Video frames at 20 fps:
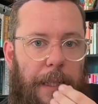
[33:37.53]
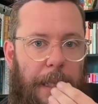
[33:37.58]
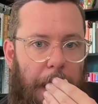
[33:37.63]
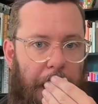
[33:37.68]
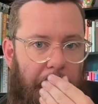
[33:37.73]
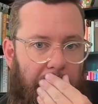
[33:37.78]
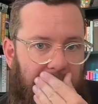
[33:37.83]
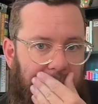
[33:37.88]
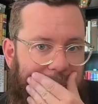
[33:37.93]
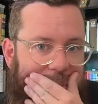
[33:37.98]

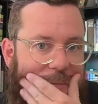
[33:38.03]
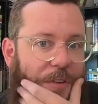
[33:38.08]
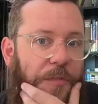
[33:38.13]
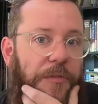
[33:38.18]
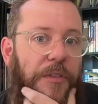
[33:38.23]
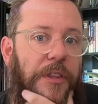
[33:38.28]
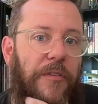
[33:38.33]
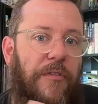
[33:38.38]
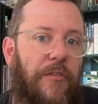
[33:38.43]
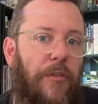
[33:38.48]

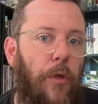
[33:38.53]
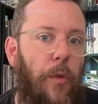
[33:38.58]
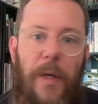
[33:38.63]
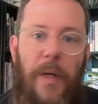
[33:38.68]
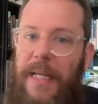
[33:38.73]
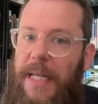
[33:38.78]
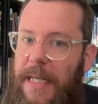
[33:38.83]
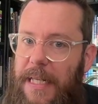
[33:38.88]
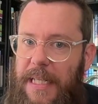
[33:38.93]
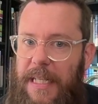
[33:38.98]
the
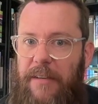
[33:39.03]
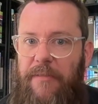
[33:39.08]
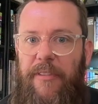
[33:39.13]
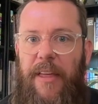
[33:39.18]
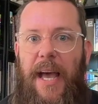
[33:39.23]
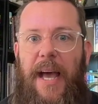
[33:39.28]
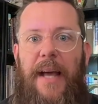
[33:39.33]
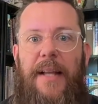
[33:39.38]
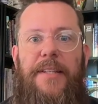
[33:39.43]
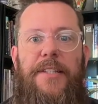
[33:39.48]
fluidity of
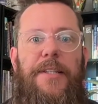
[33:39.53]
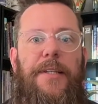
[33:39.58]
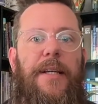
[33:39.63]
that,